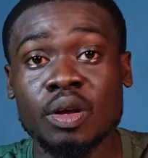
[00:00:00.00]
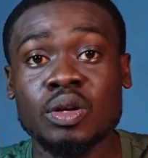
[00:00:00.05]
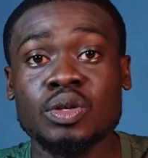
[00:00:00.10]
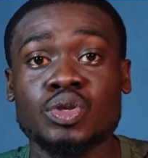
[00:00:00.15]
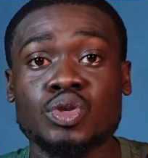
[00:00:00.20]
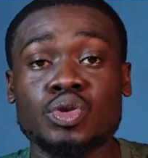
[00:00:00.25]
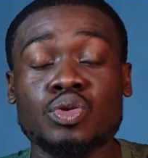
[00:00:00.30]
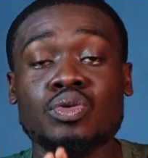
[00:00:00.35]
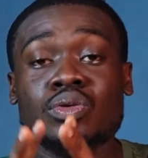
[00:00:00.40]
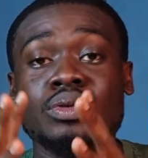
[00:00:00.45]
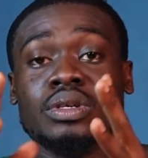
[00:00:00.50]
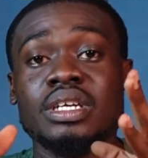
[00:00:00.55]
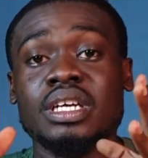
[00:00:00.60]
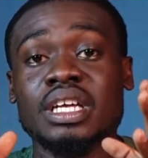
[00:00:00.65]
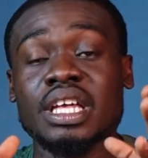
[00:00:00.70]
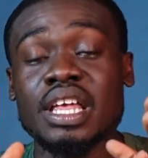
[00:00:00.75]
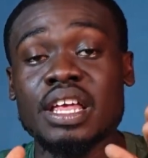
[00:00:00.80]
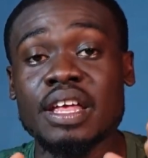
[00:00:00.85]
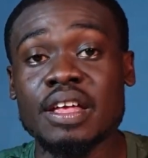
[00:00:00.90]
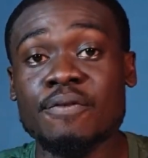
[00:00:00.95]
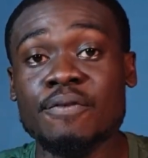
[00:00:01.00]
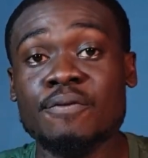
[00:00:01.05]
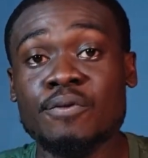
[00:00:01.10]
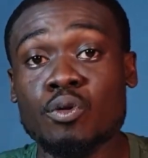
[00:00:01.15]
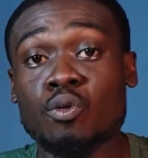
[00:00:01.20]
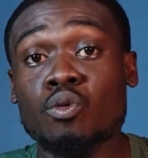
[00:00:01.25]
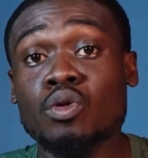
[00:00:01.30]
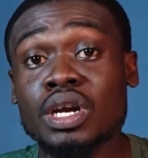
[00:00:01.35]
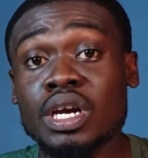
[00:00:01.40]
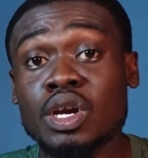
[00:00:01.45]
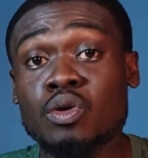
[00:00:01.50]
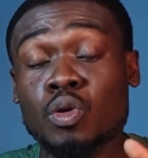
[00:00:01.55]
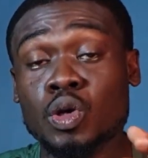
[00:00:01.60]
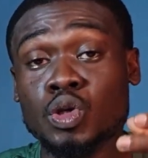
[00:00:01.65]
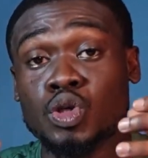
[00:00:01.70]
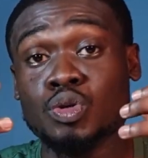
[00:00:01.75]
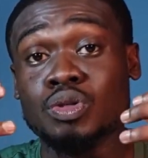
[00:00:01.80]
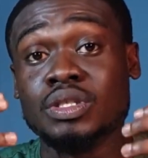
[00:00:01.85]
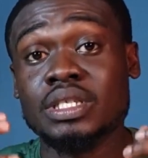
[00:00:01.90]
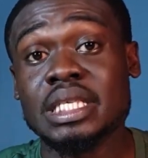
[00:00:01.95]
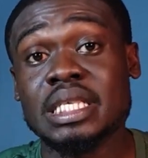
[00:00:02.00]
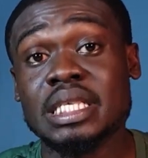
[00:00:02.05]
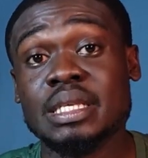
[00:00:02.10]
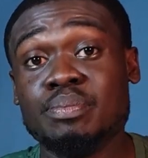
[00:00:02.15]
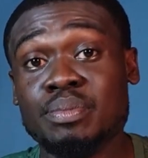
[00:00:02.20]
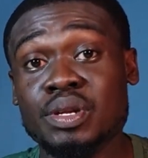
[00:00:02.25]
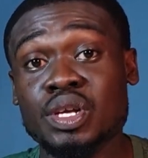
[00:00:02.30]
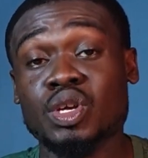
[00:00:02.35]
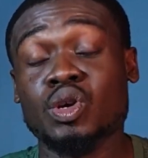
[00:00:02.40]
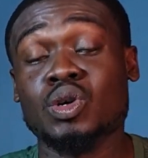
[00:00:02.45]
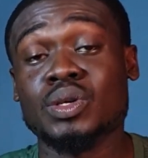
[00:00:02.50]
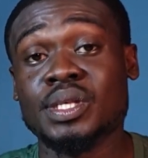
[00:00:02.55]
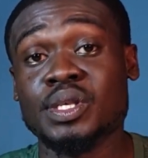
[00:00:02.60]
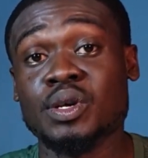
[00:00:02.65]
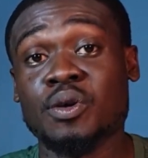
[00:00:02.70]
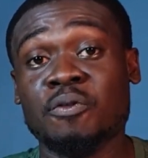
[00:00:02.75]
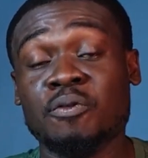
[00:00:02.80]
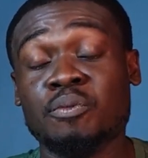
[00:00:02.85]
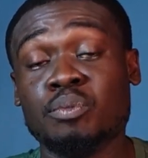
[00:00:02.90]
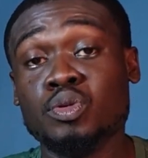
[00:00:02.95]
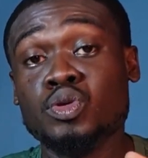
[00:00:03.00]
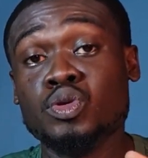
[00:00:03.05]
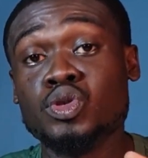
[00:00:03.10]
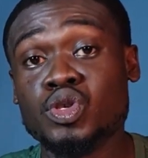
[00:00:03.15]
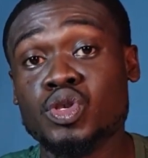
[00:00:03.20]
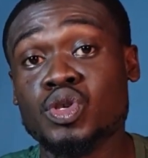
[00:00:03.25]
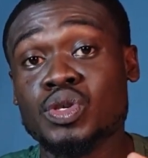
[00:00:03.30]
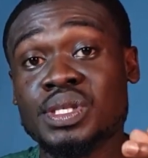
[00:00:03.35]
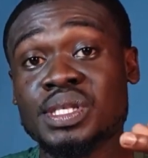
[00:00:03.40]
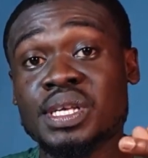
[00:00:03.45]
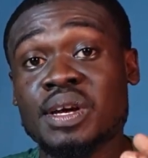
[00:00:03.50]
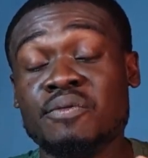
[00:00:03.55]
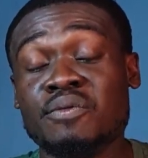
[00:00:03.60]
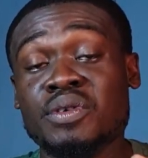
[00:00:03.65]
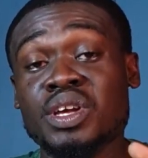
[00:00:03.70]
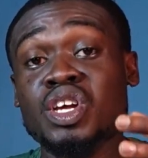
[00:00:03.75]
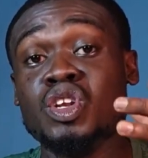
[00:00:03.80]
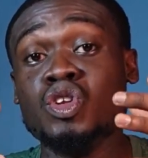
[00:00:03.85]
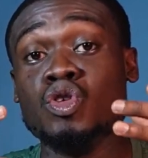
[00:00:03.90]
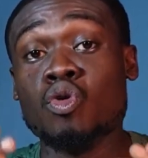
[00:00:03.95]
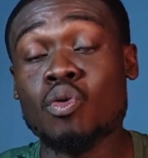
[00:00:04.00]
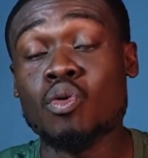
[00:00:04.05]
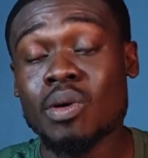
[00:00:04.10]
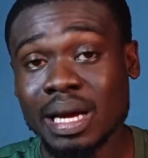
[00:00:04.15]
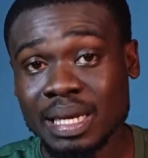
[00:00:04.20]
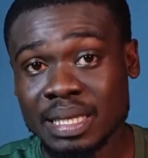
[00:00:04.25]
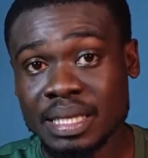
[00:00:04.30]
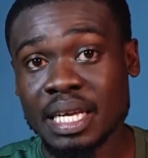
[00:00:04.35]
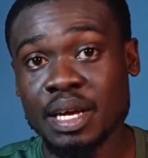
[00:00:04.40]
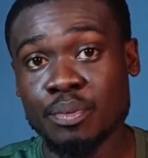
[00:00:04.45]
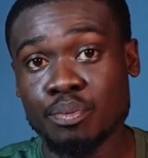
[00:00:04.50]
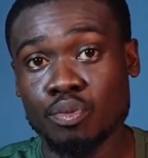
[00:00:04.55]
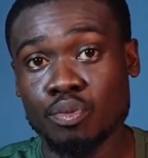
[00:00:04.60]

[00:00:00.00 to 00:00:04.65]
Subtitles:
So if you really want to discipline yourself, put yourself in no escape